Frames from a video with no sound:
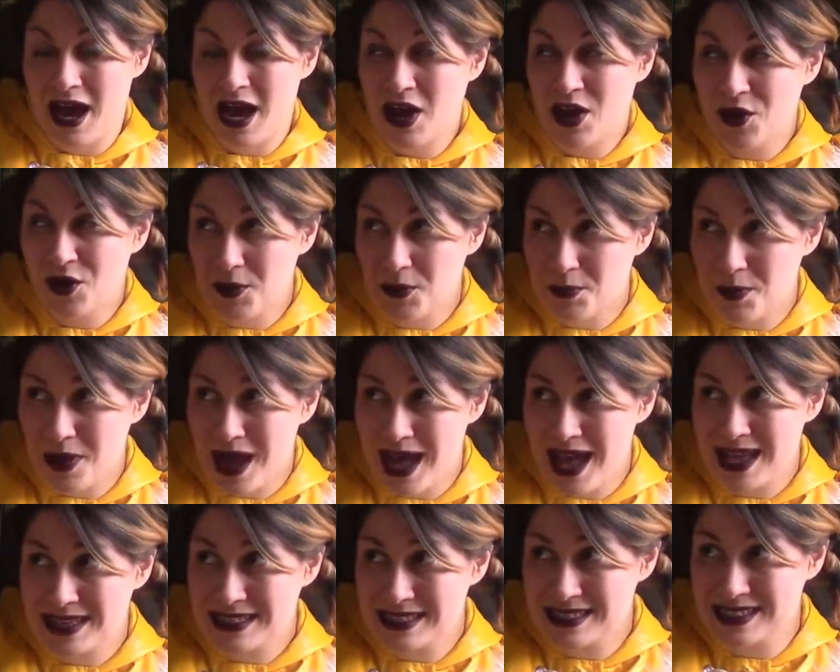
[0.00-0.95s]
Her
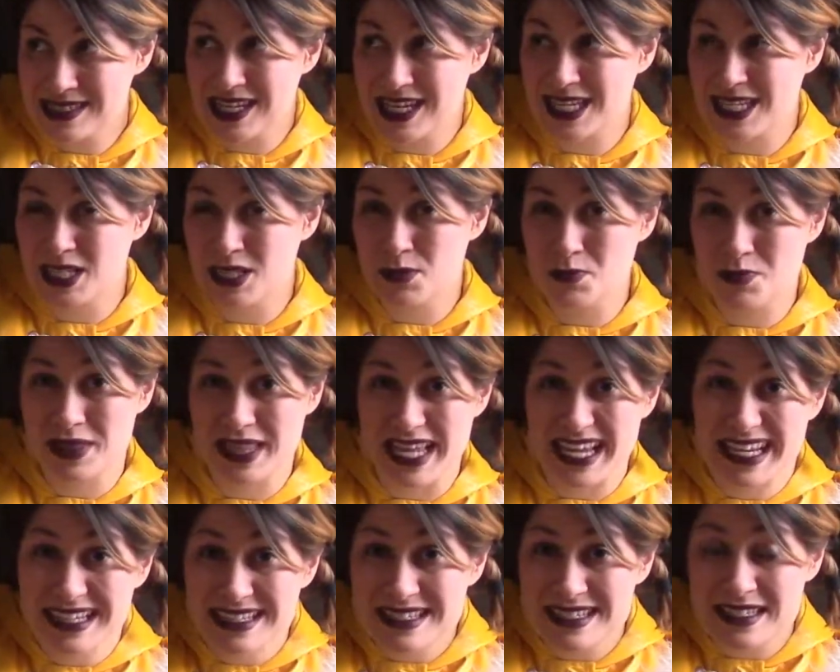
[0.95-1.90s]
past
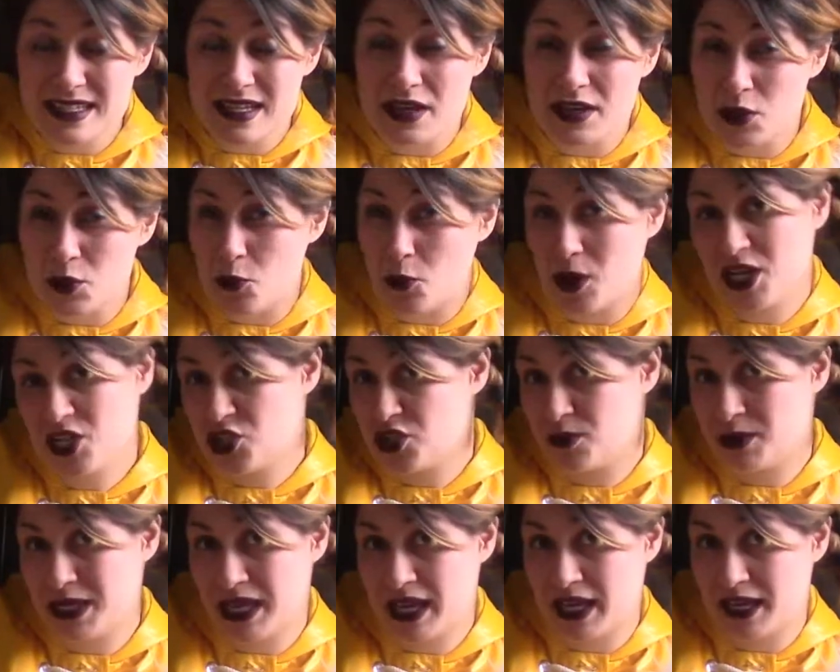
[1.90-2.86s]
explains the way she
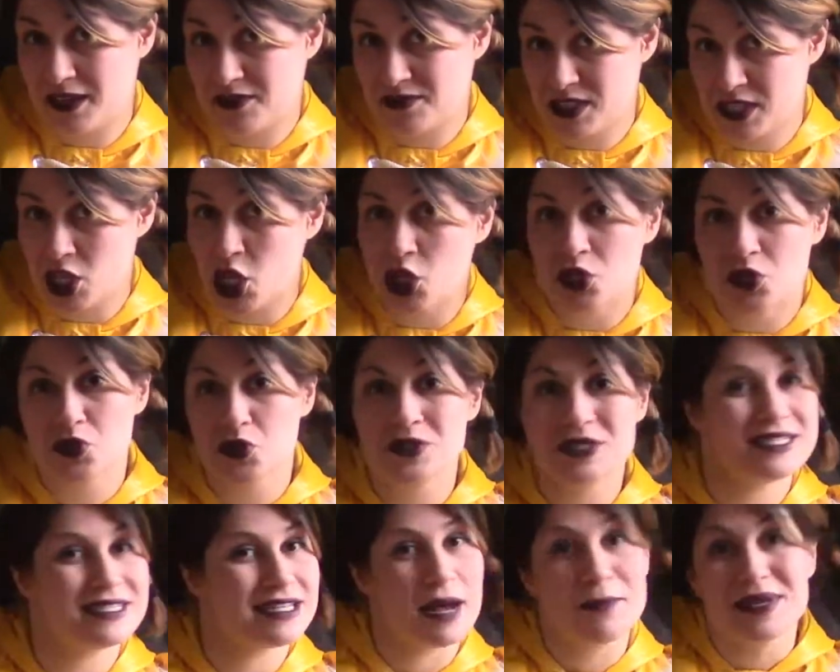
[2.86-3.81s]
behaves to
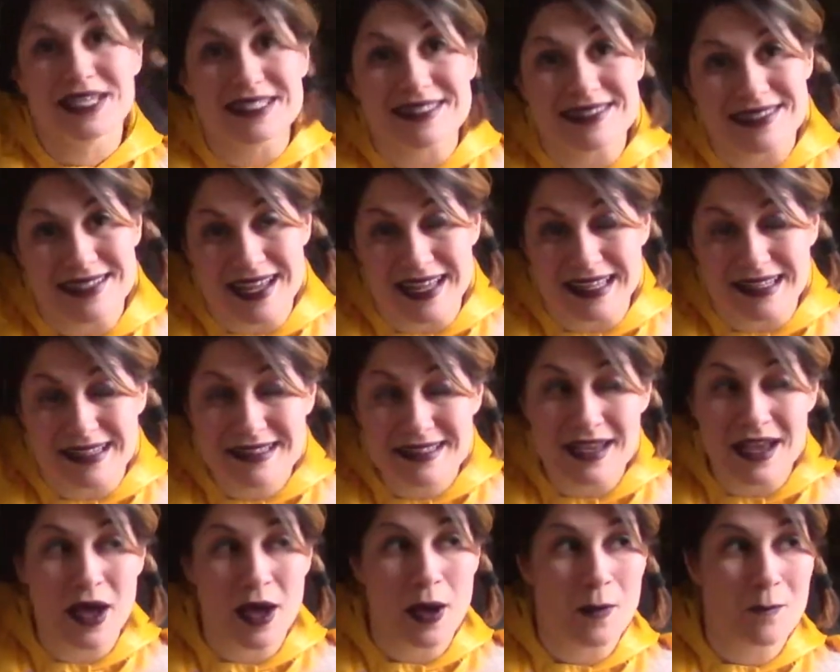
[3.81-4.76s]
some
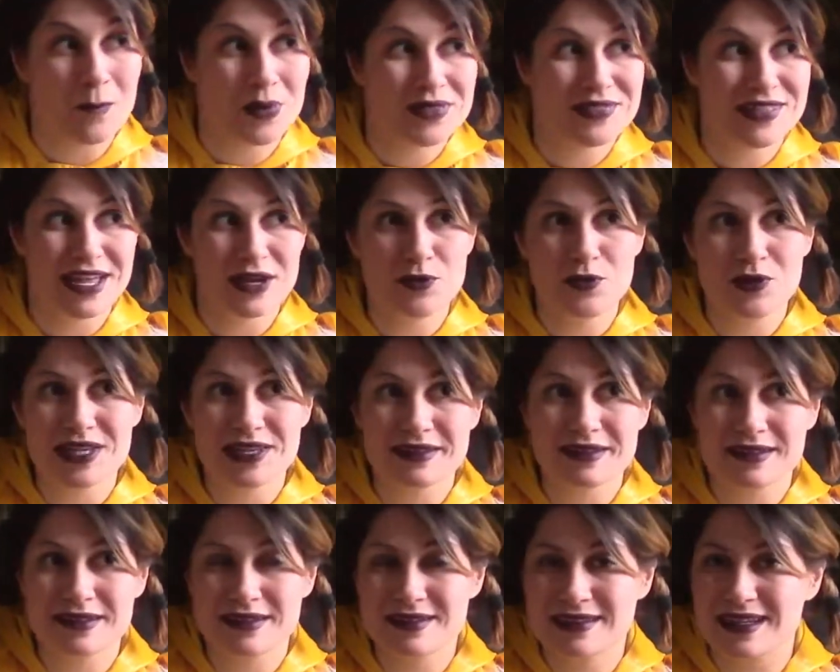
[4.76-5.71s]
extent, but then we
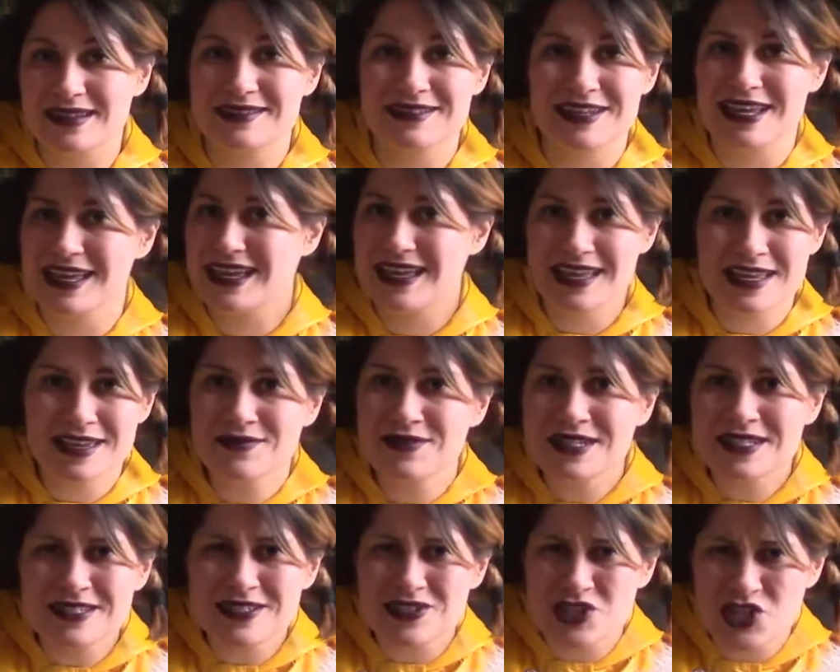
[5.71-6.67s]
learn that
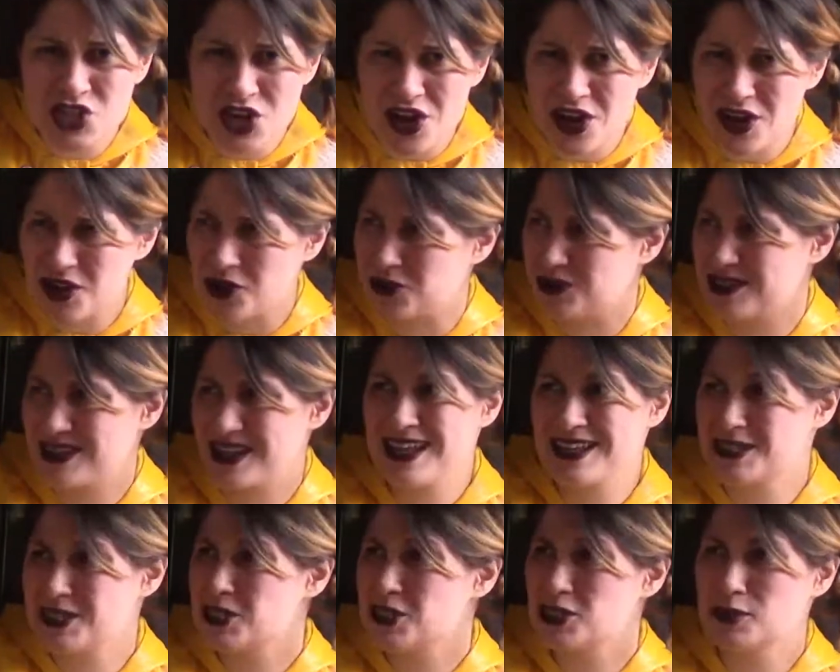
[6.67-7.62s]
even as a child,
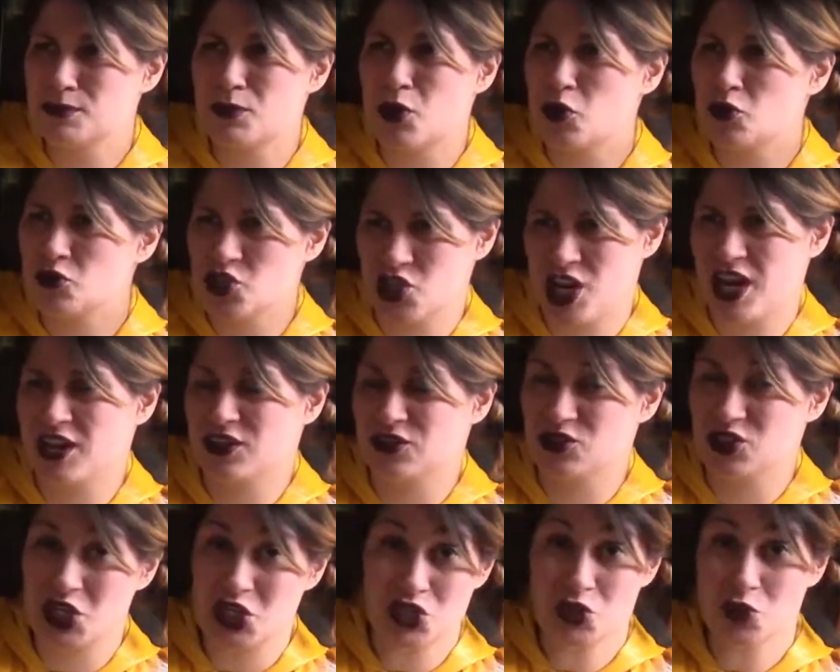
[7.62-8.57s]
as a small
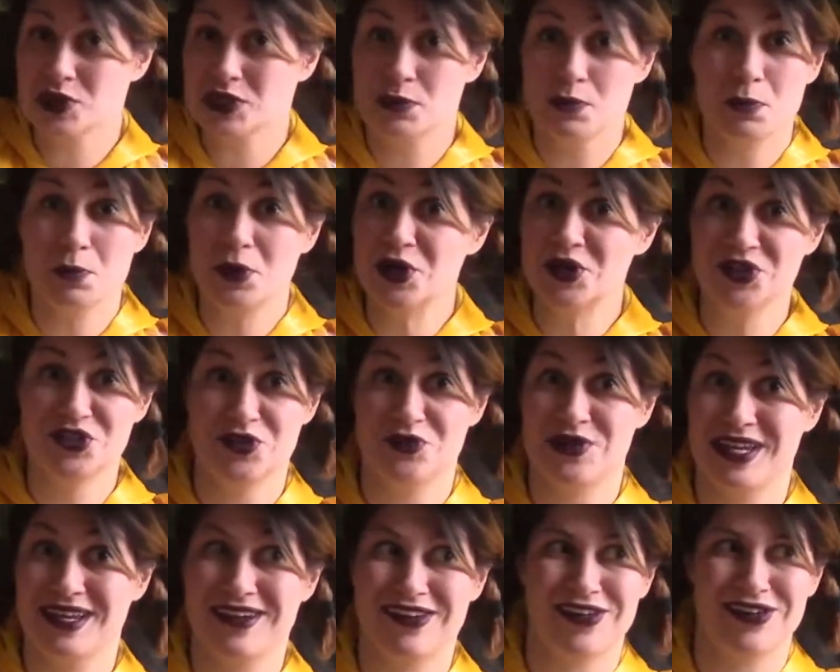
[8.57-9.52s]
child, she was
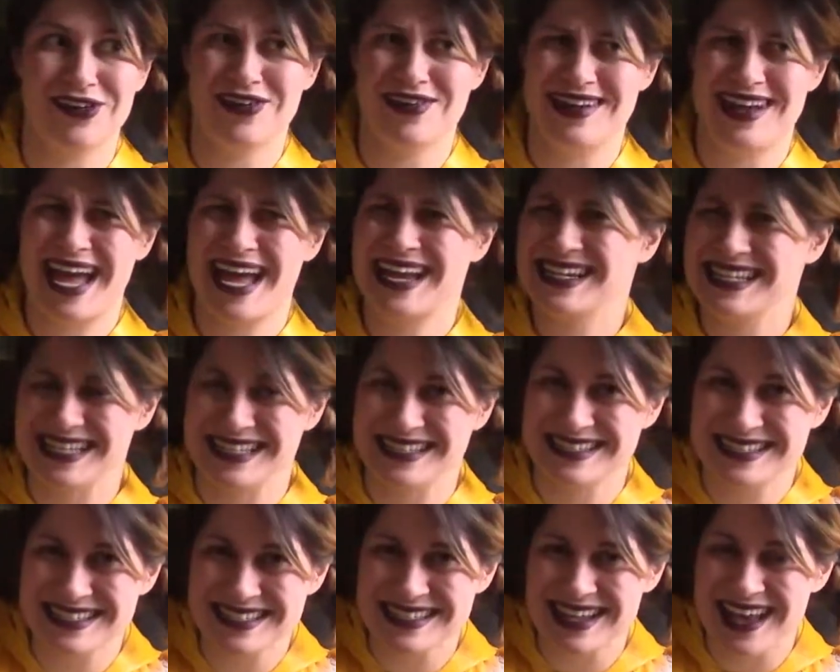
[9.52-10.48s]
murdering her
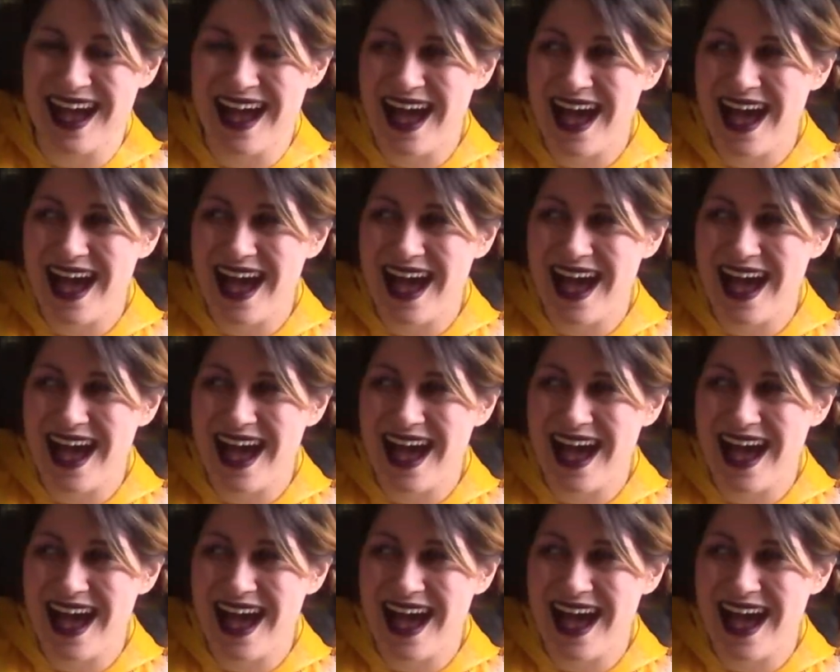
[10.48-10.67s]
nannies.